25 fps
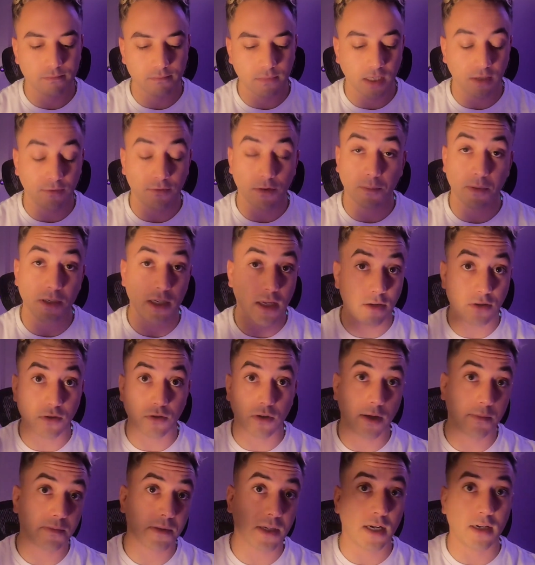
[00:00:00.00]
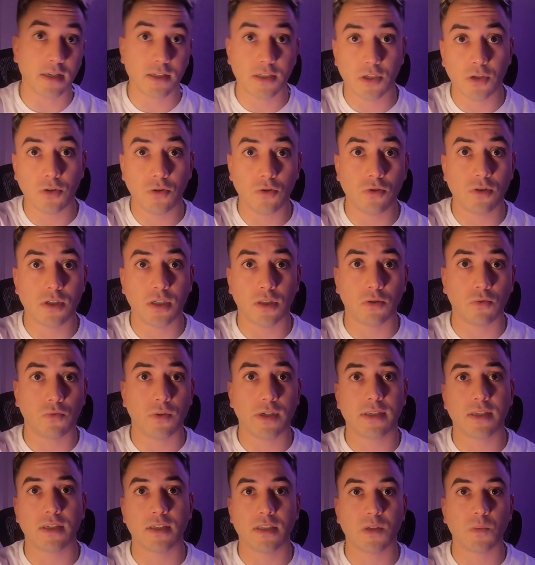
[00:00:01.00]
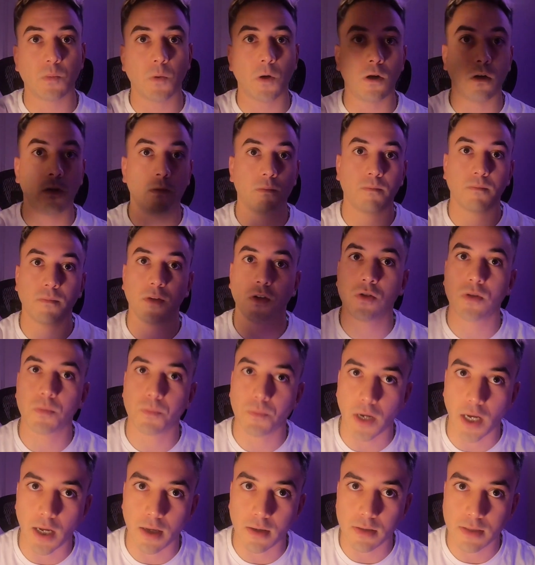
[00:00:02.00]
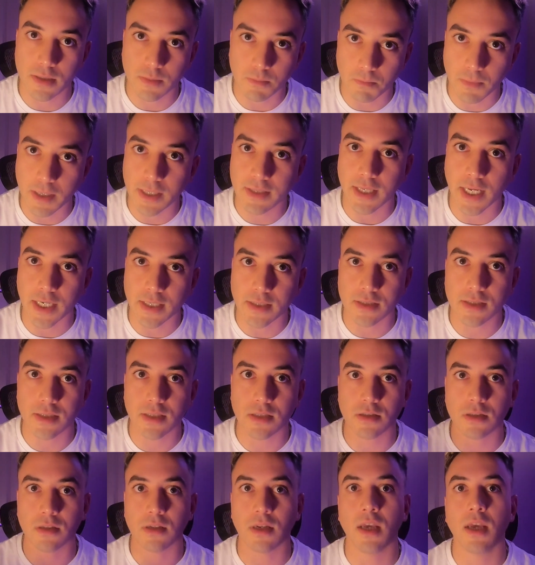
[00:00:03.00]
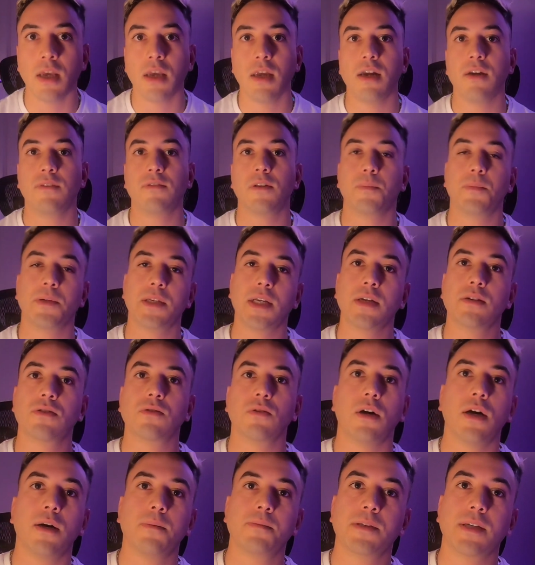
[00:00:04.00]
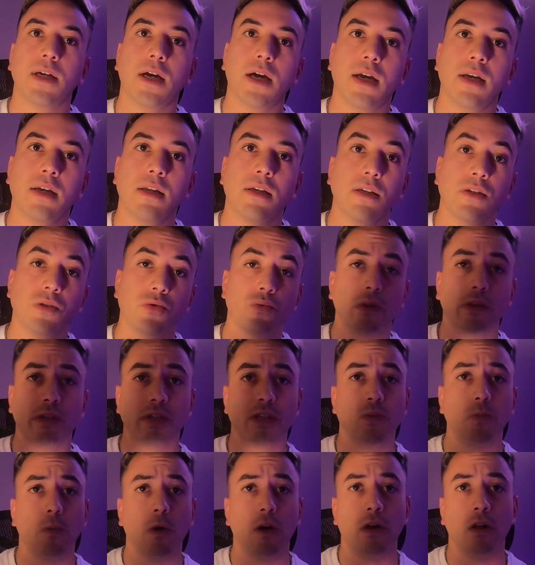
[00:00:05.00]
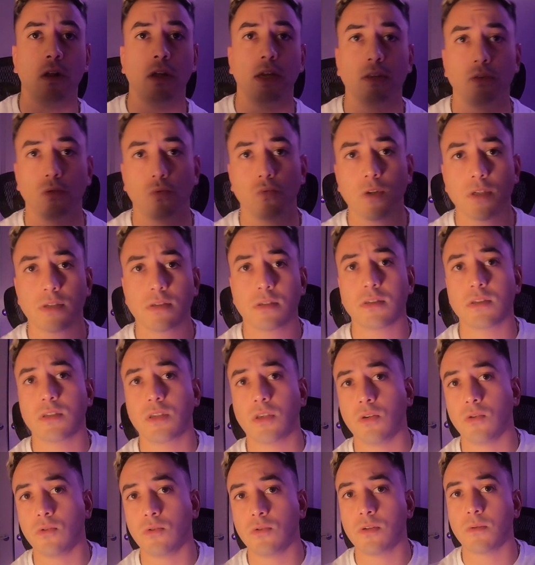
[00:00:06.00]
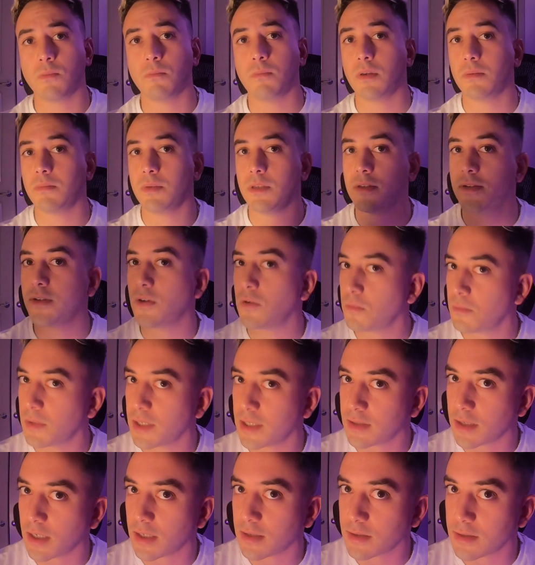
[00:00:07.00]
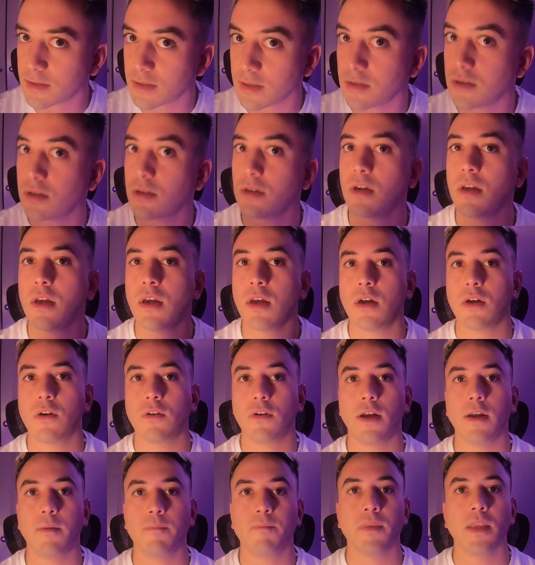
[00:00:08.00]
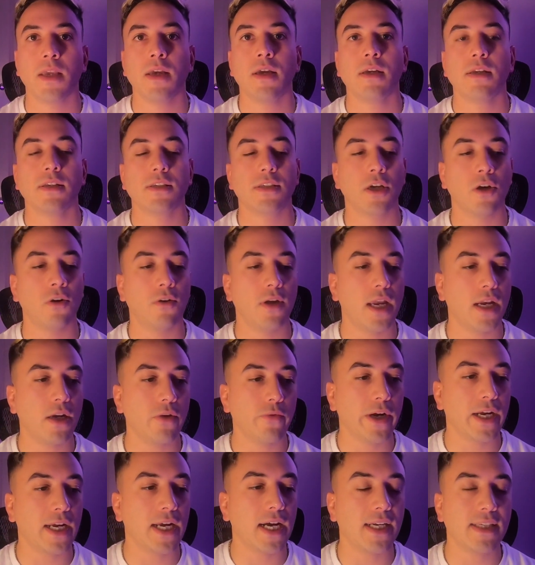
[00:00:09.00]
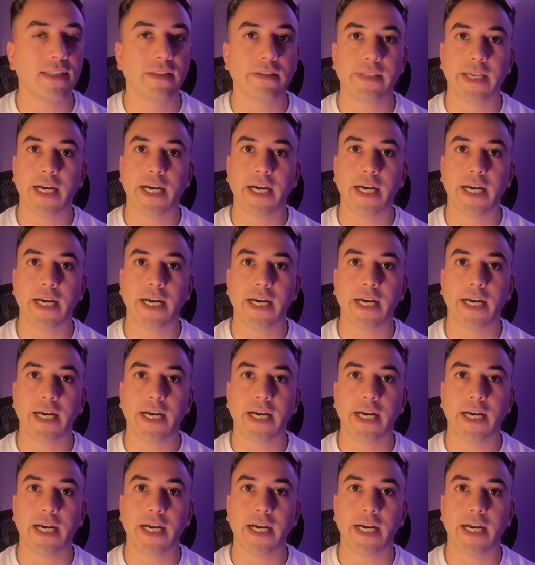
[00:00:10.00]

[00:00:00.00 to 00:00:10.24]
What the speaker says: If the potential upside is huge and the risk is small, you should probably make that decision. If the potential upside is really small and the risk is huge, maybe don't make that decision, right? So anyway, guys,